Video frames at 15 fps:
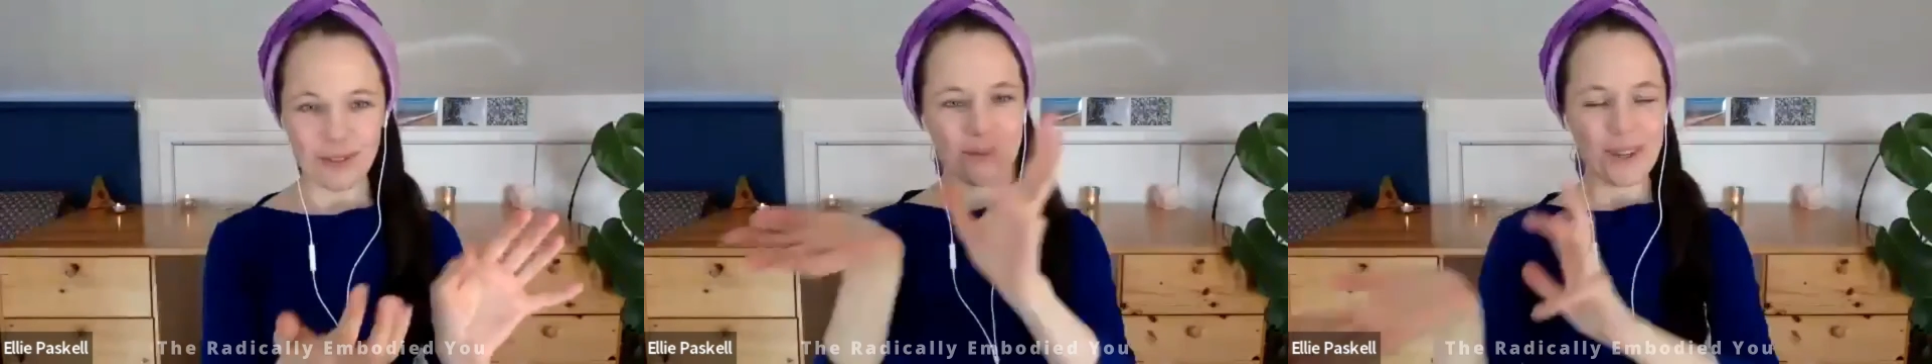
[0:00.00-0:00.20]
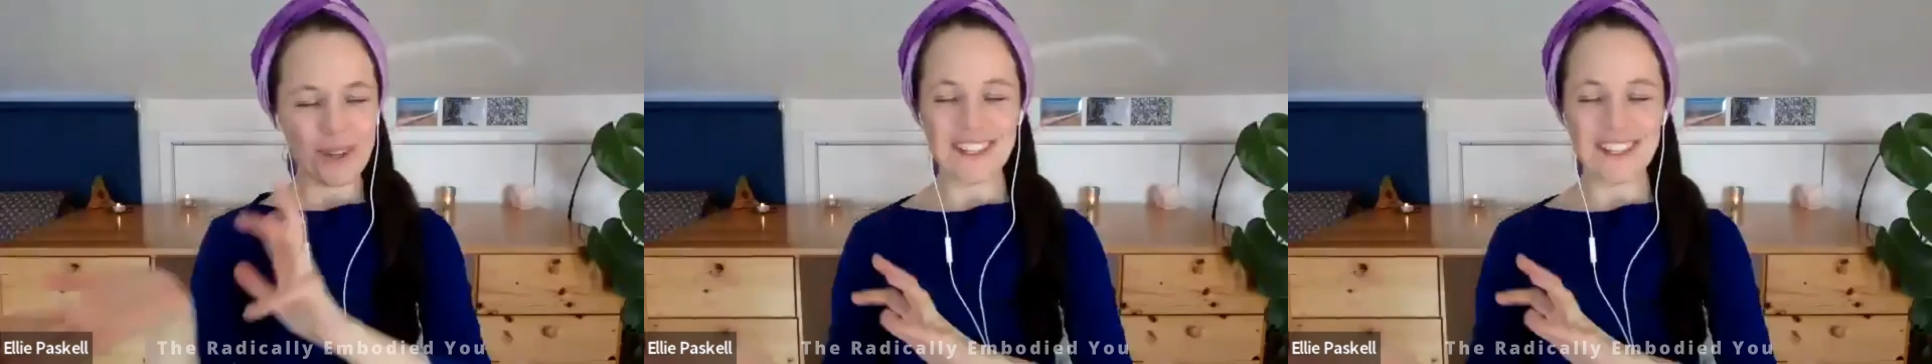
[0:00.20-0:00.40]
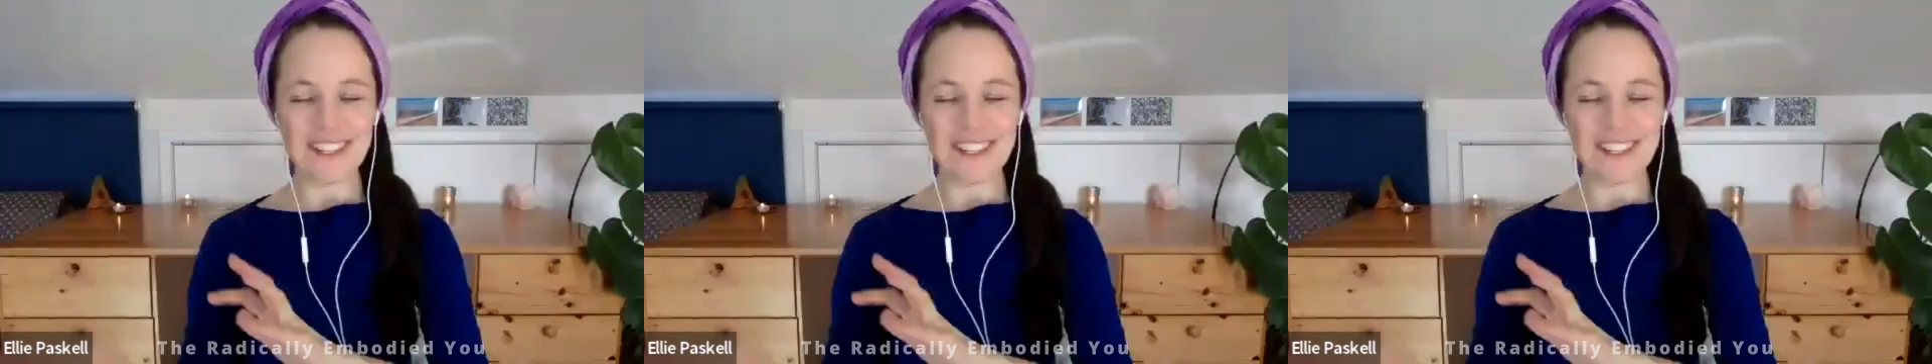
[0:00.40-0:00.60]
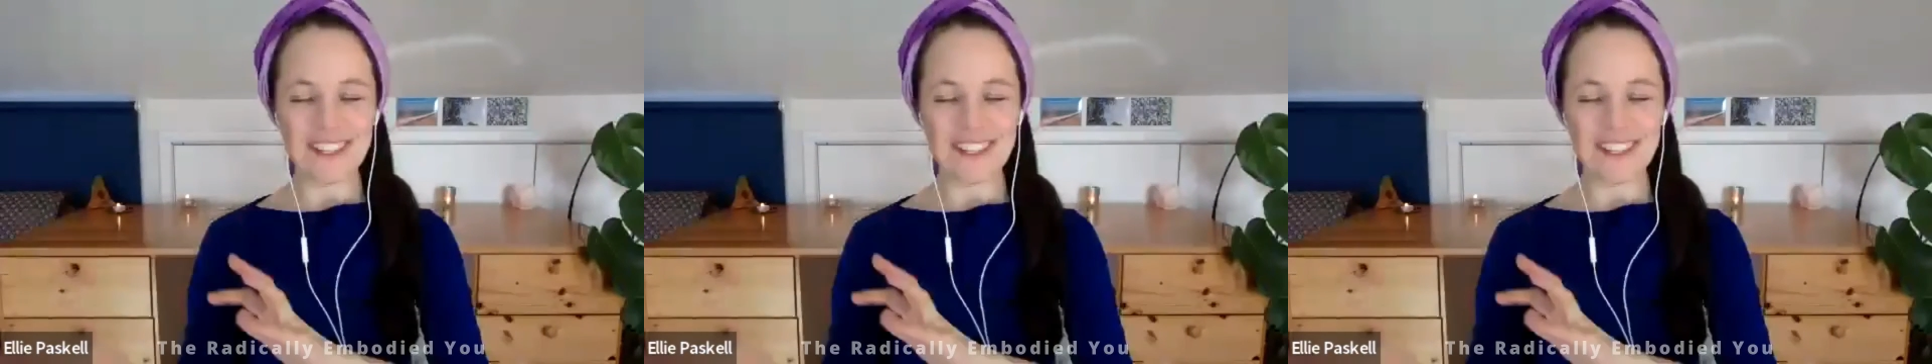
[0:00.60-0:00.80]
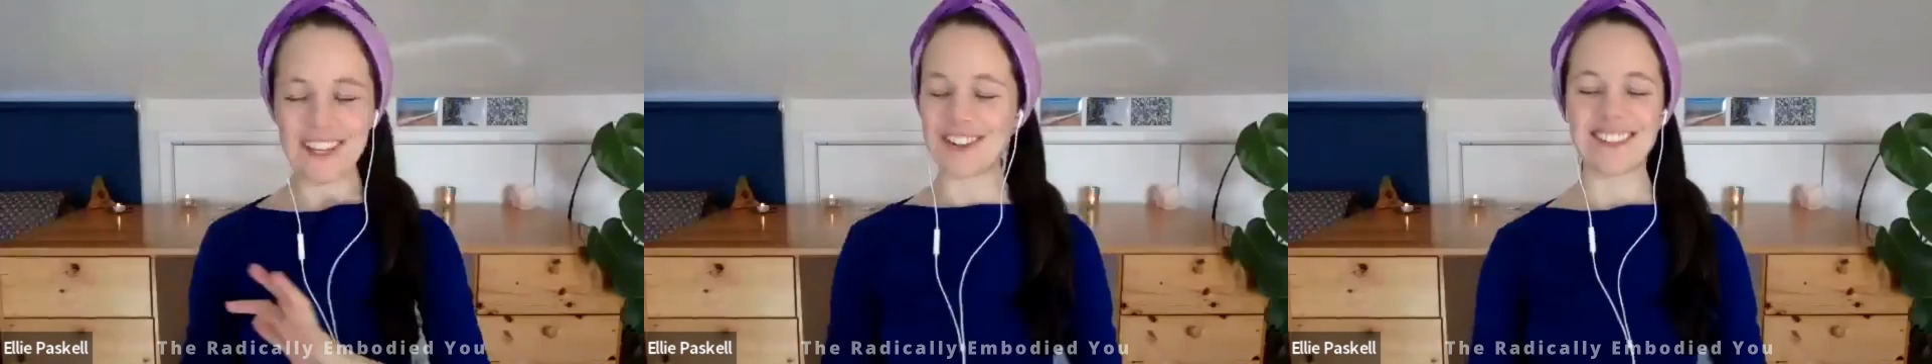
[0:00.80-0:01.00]

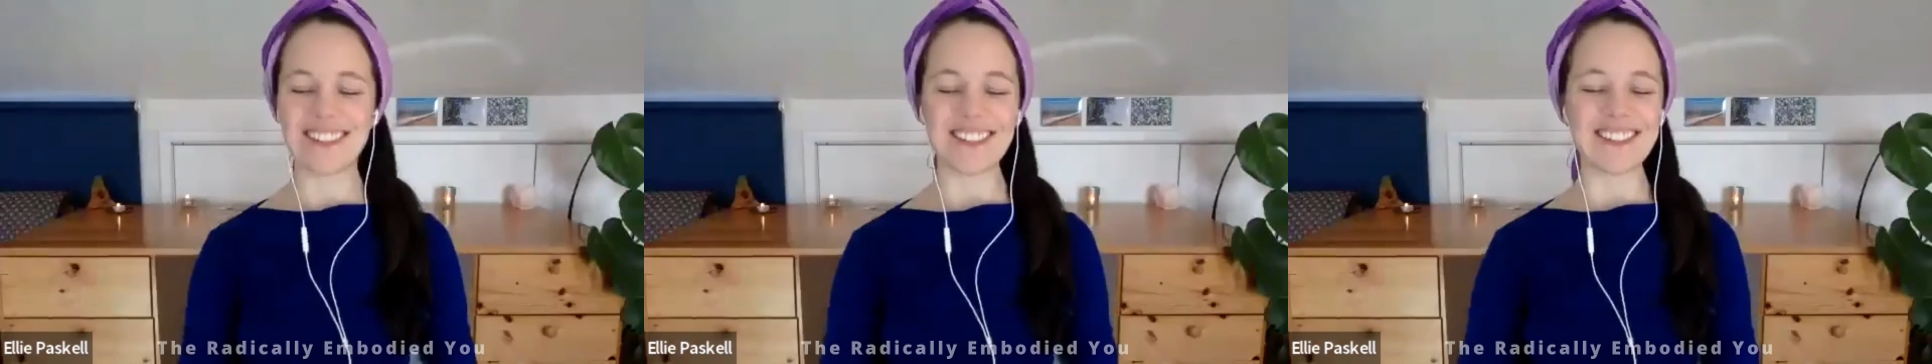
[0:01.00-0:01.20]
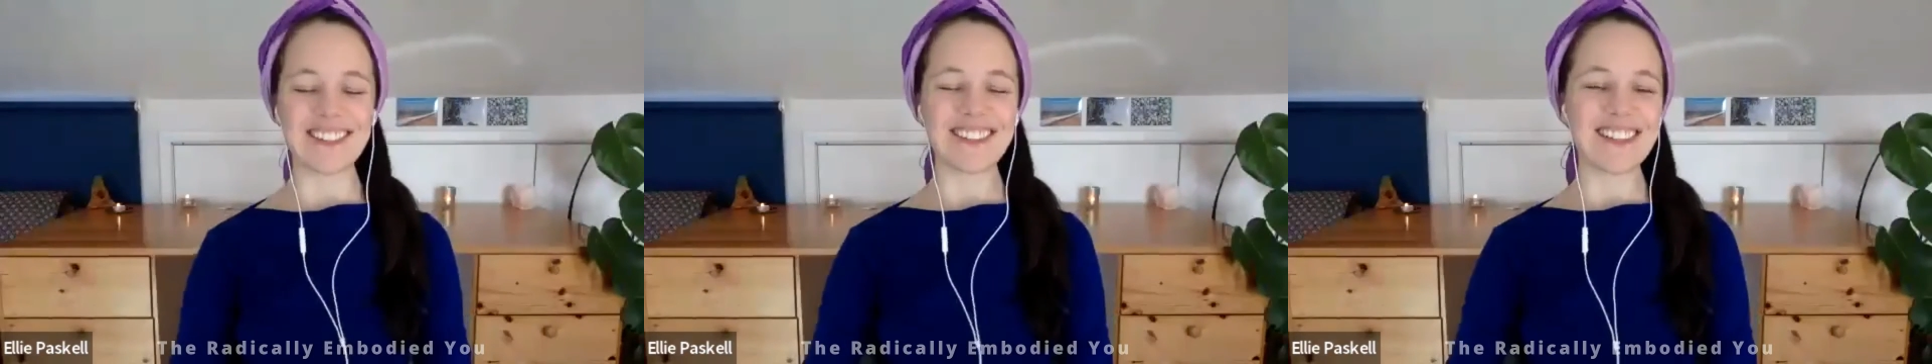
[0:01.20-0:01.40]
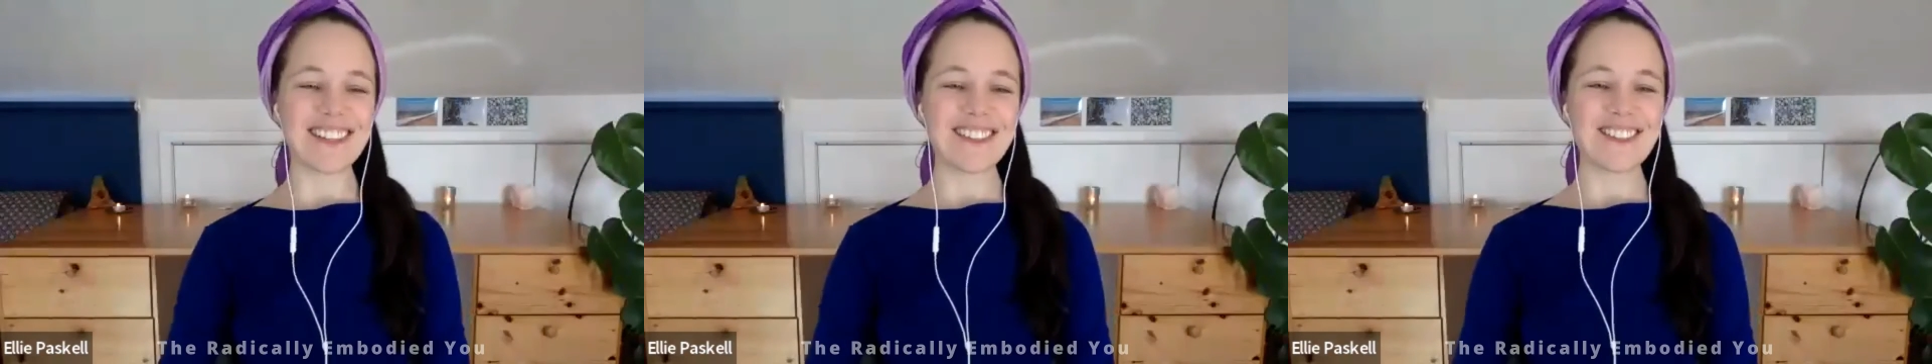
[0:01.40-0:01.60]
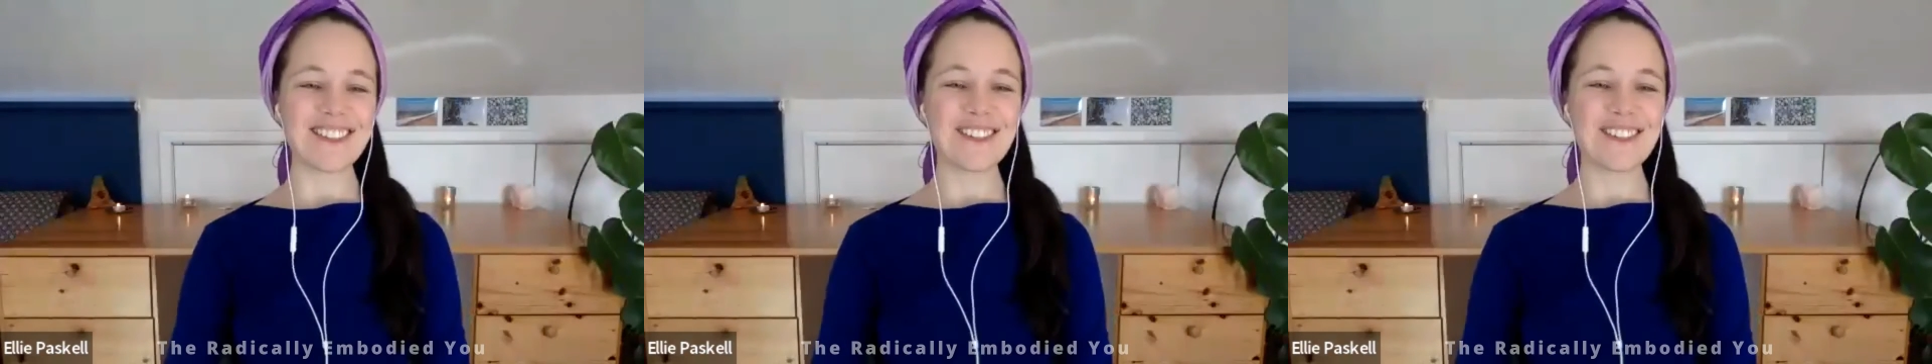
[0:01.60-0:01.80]
materials, and